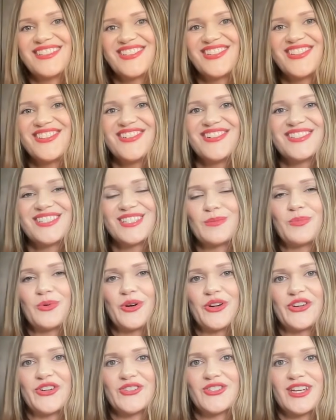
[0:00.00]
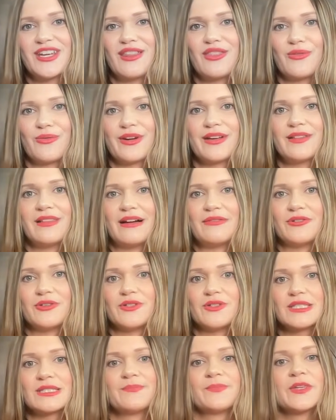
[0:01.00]
to support your T3
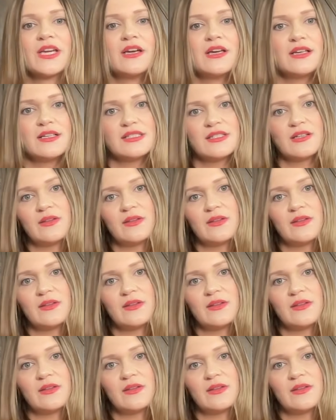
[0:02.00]
levels. So,